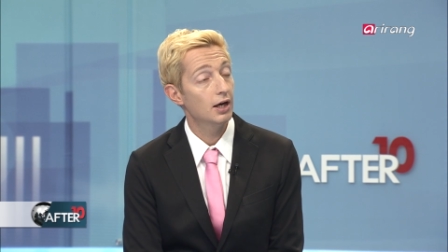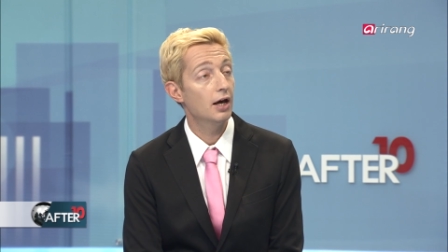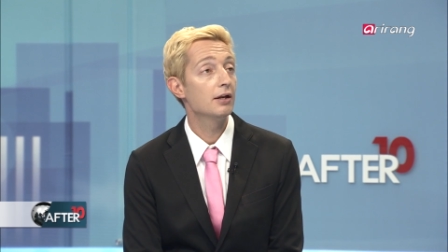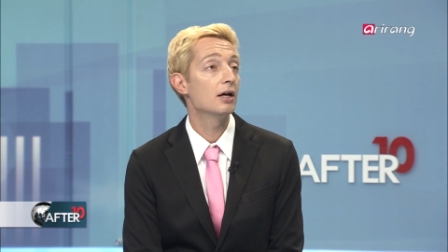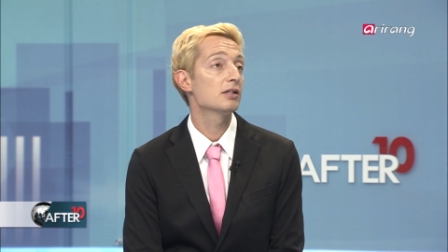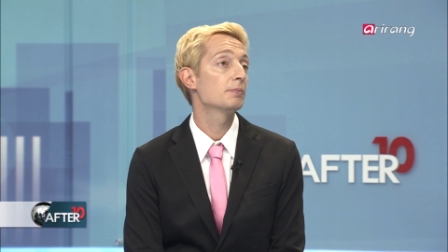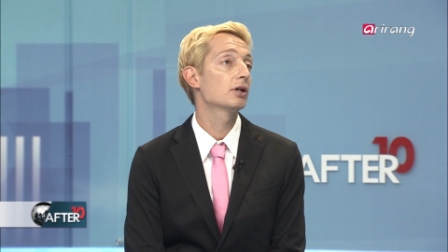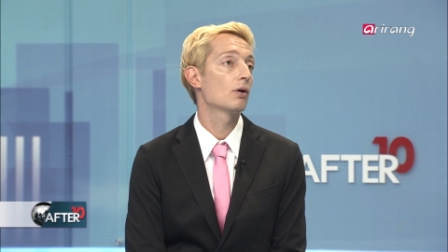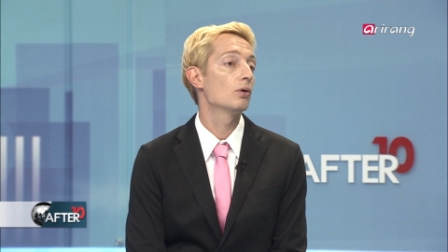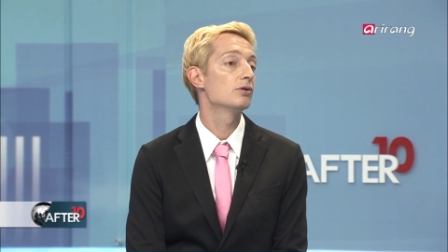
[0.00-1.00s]
And that's
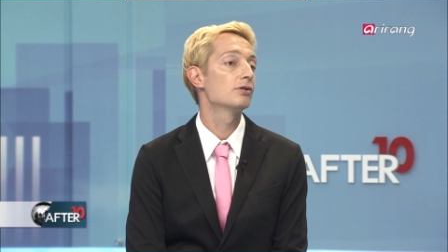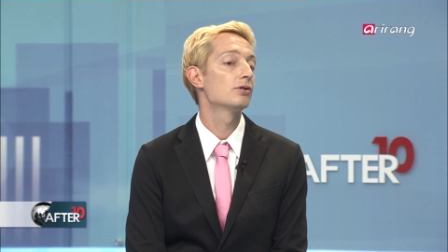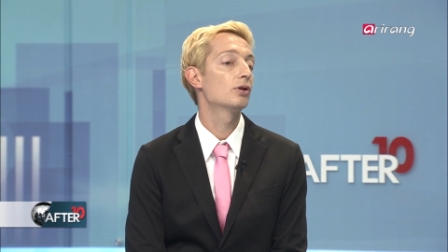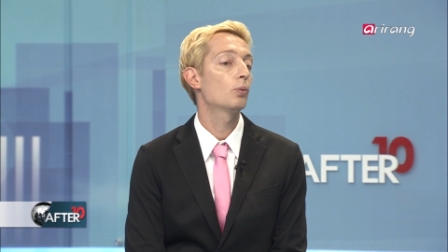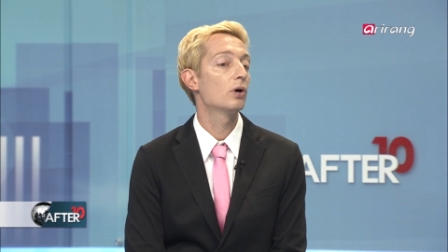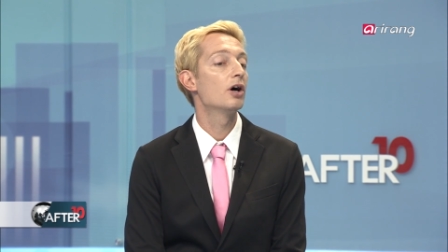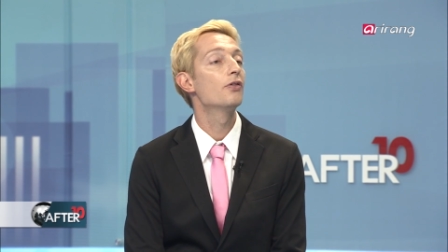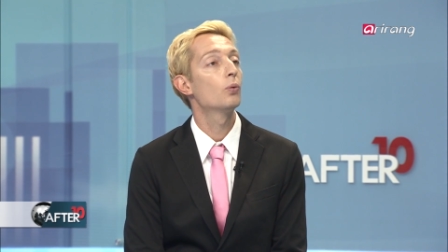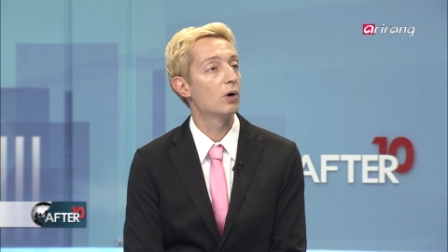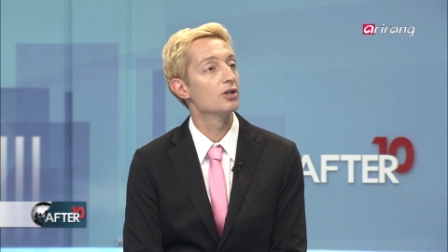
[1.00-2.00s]
because they were
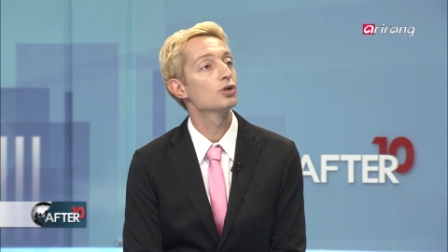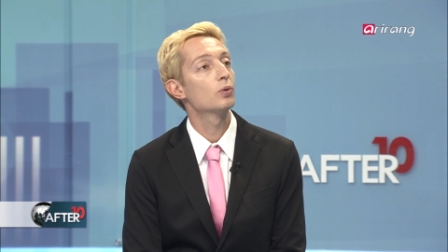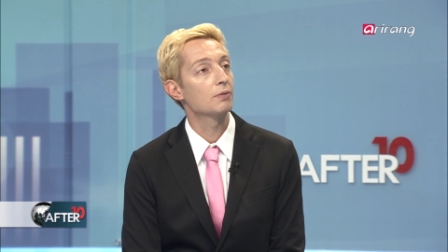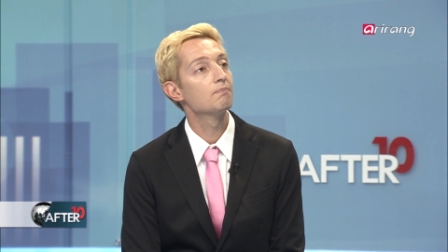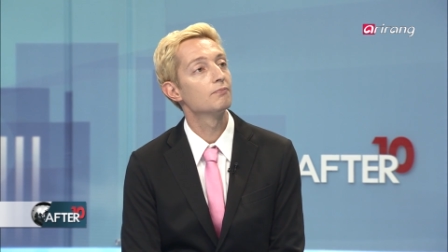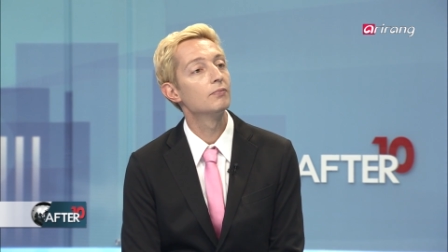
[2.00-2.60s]
the ones who were